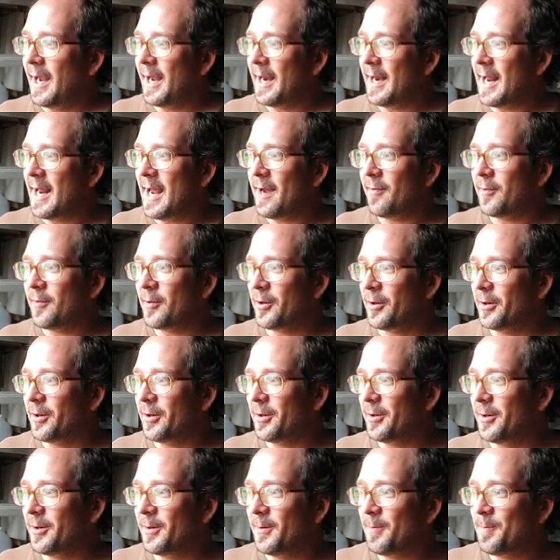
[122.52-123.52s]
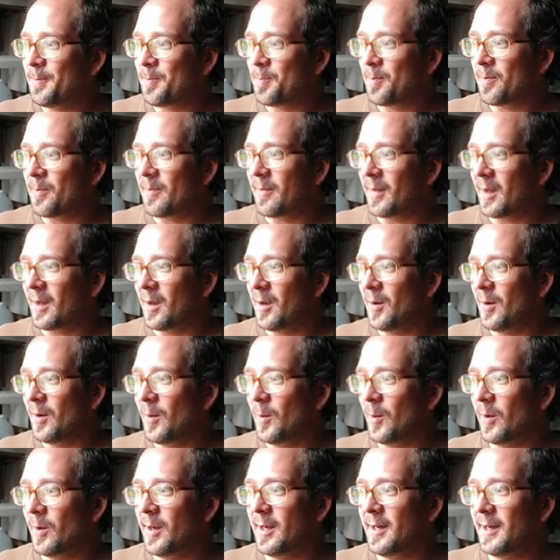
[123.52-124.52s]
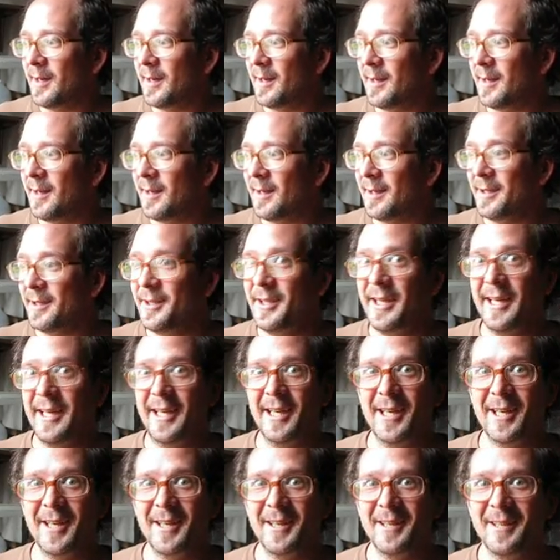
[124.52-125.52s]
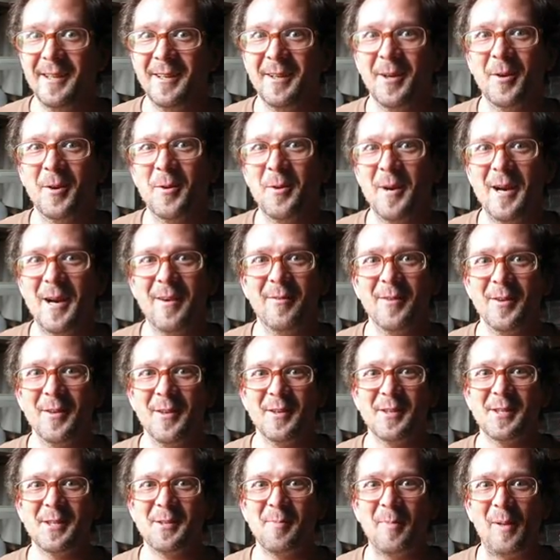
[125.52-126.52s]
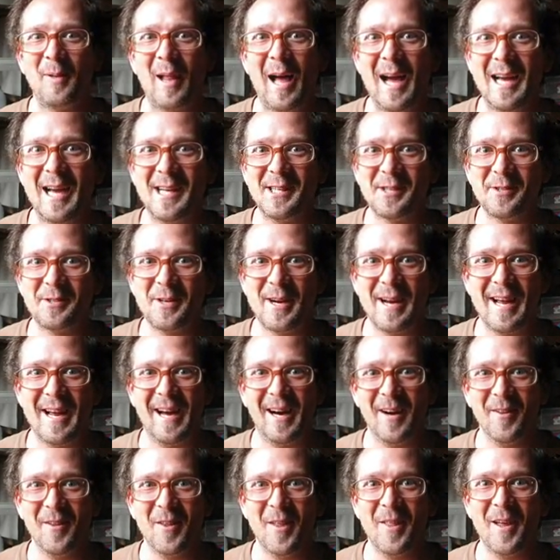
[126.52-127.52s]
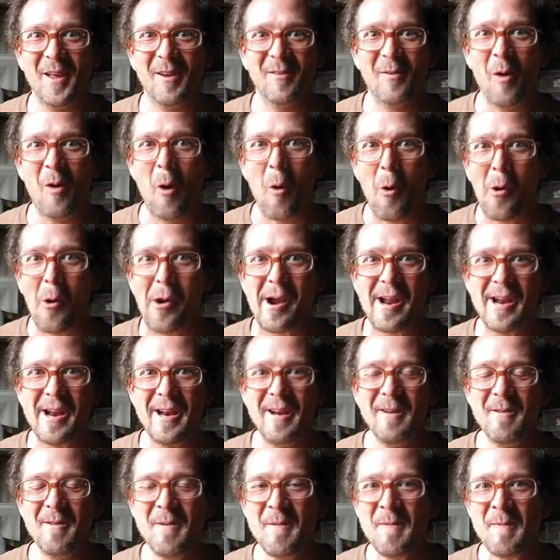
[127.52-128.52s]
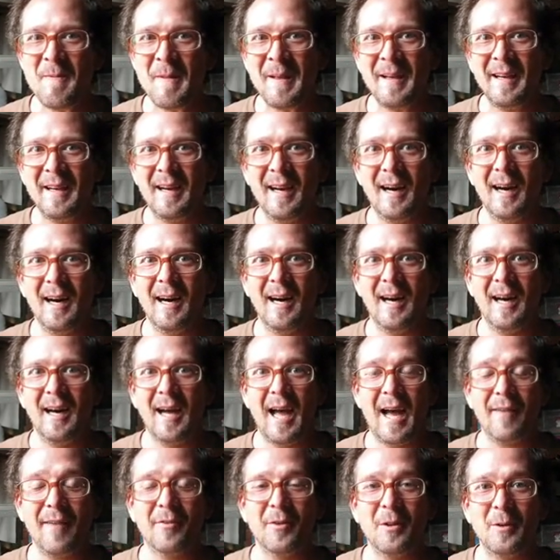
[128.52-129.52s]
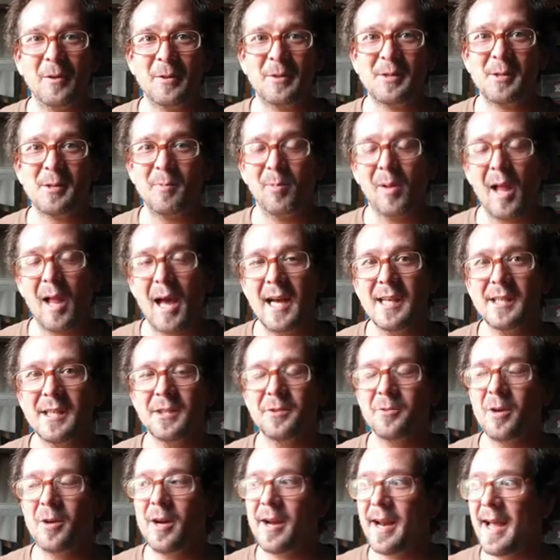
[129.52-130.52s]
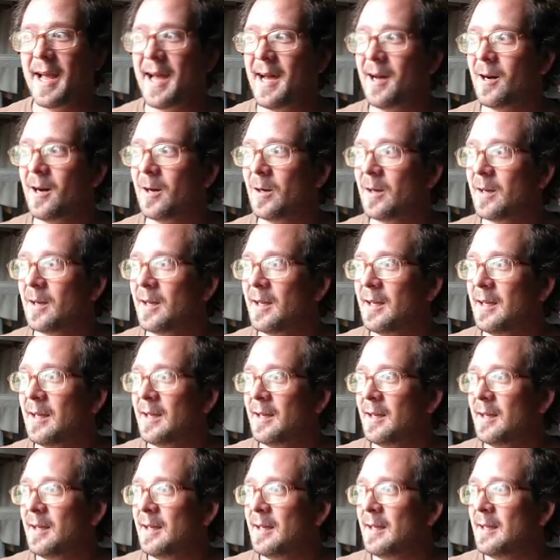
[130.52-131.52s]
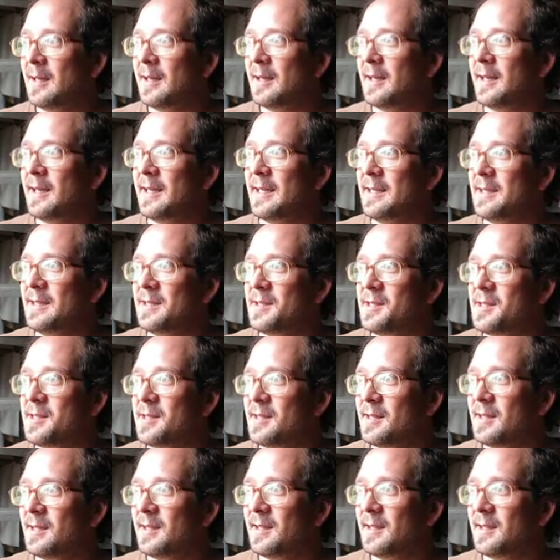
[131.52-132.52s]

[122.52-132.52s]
And after a year or whenever the supplies run out that they've hoarded, after those supplies run out, these